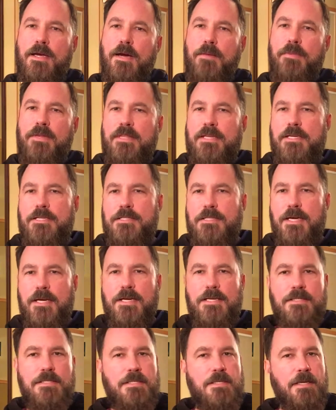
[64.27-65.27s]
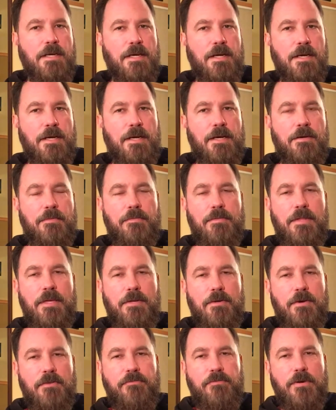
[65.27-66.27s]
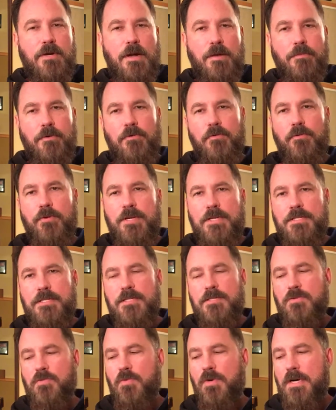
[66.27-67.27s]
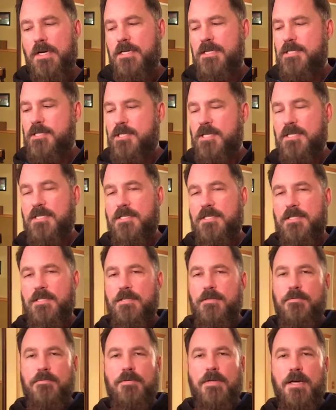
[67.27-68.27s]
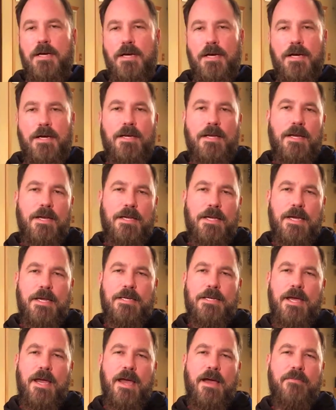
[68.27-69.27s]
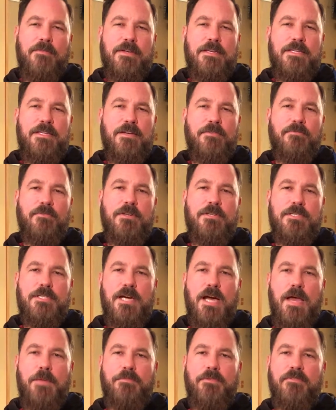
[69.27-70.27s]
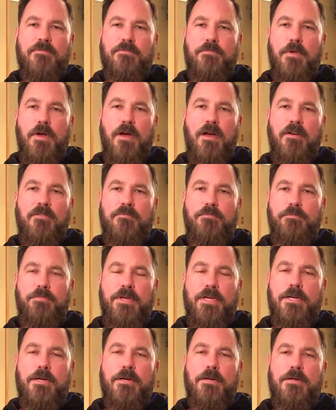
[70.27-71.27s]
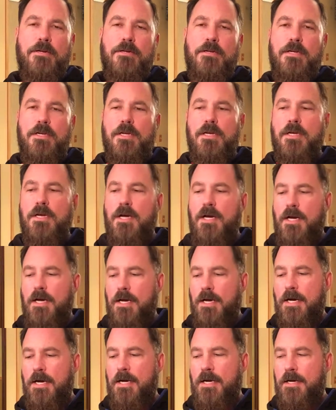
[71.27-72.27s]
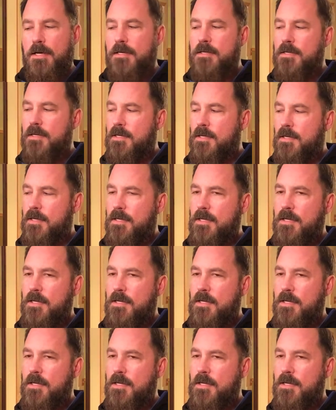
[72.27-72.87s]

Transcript: but these days they do it for a number of reasons. One is just to again to have a different type of beer to